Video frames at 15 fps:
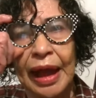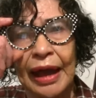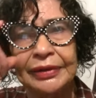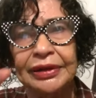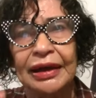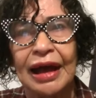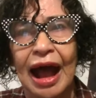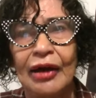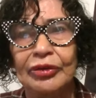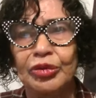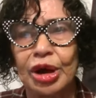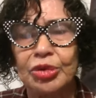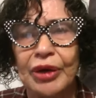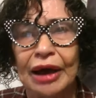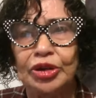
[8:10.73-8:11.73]
And then I
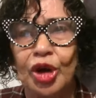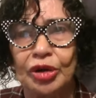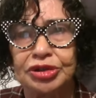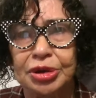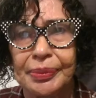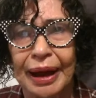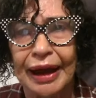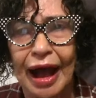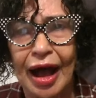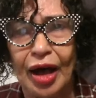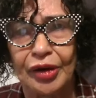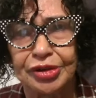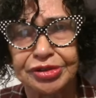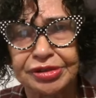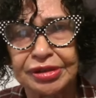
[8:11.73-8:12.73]
wouldn't want to go into my
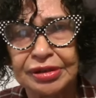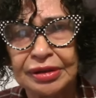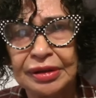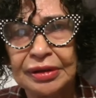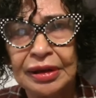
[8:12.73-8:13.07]
house.